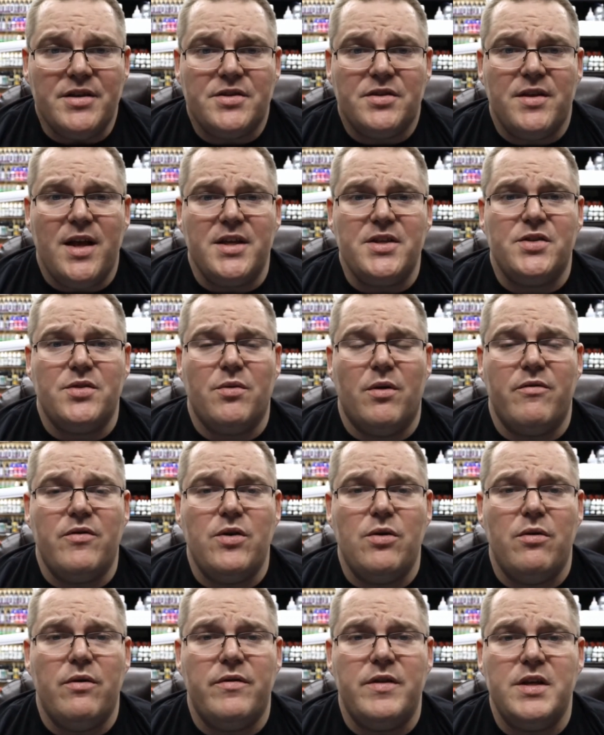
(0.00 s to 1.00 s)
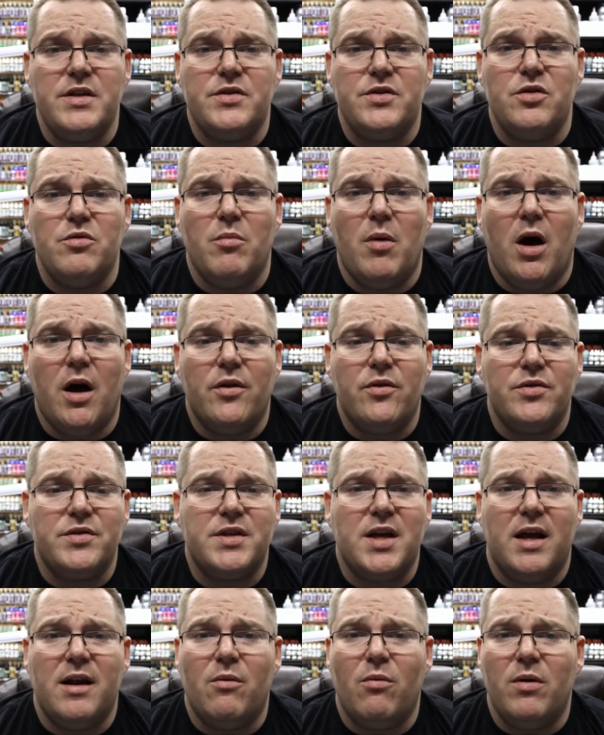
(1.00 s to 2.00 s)
So that's the review of these 2 models,
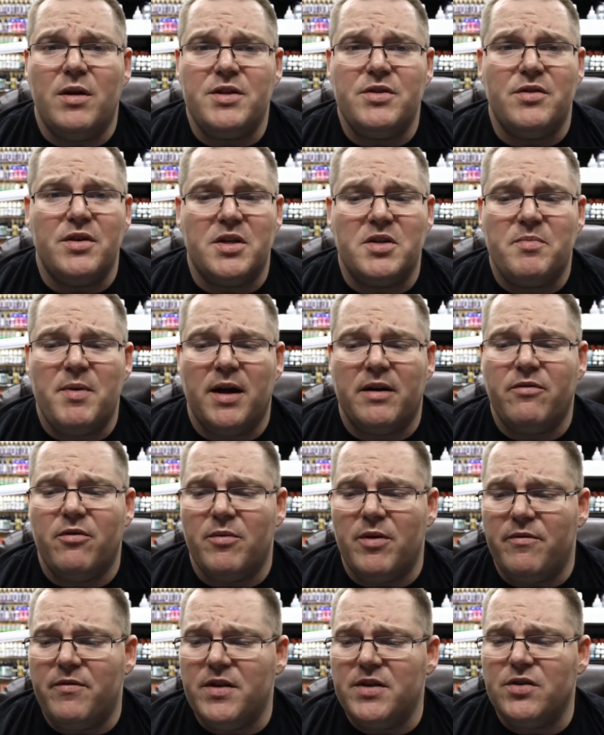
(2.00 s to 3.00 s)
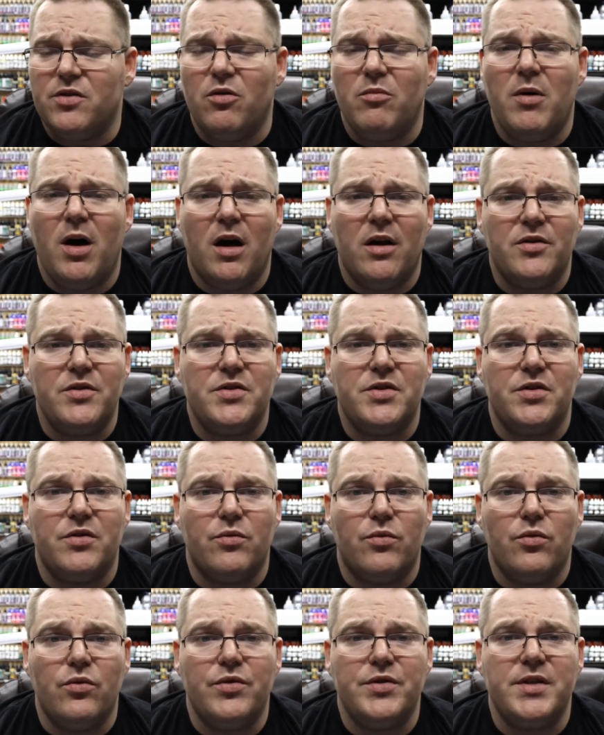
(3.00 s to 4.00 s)
kind of what to expect from the physical models to the
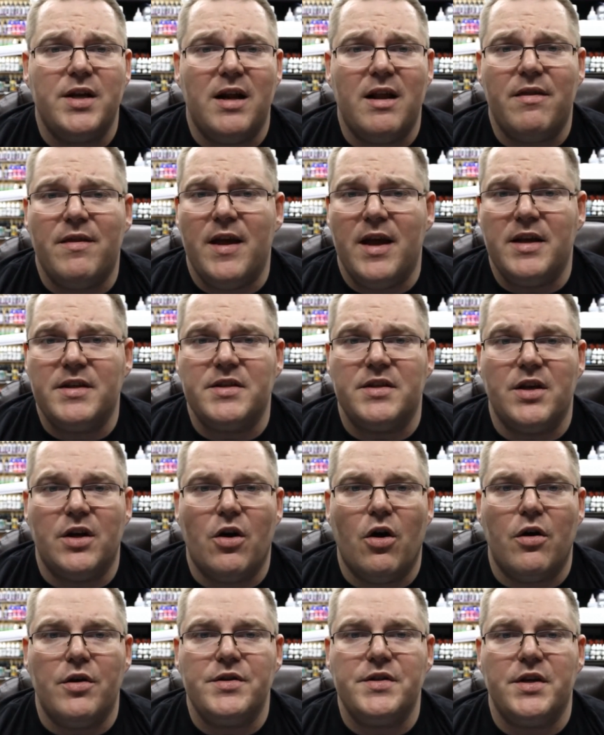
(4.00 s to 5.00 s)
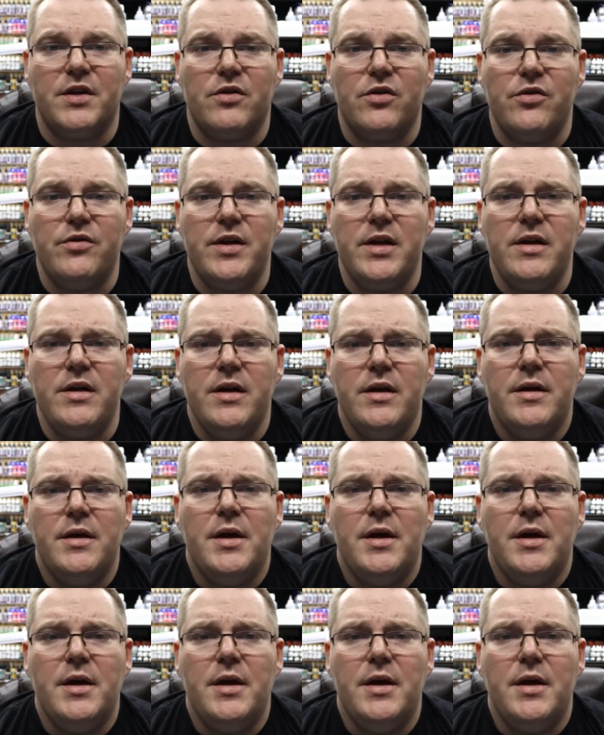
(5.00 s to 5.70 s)
rule side of things and the cards included.